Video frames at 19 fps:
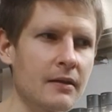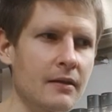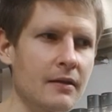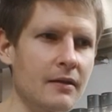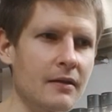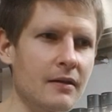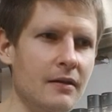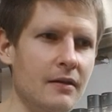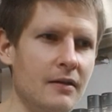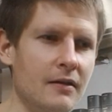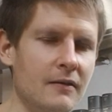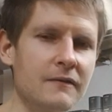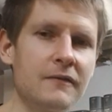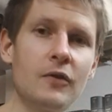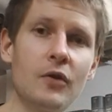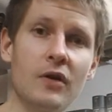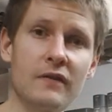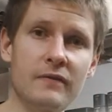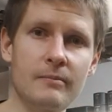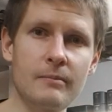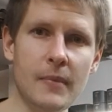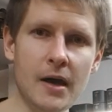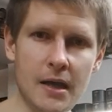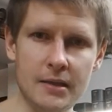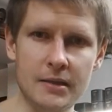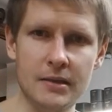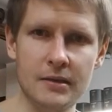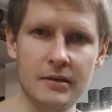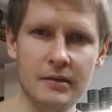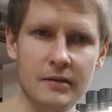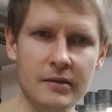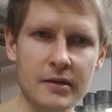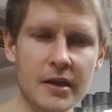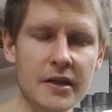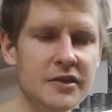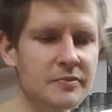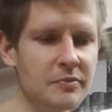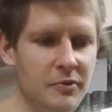full of mud.
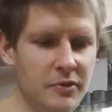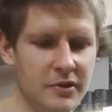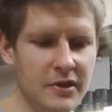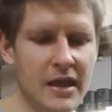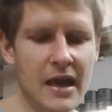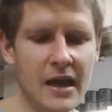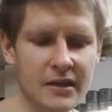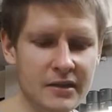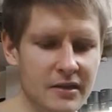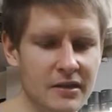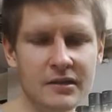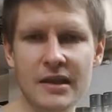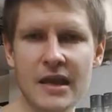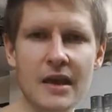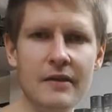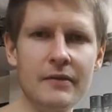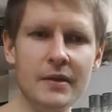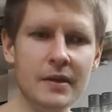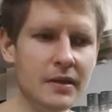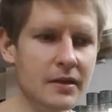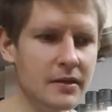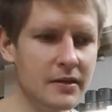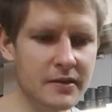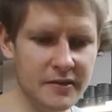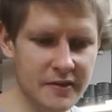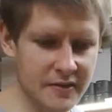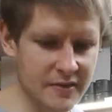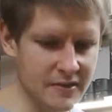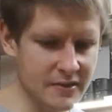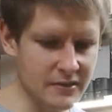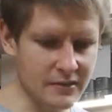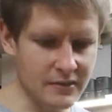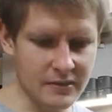It's protected, everything is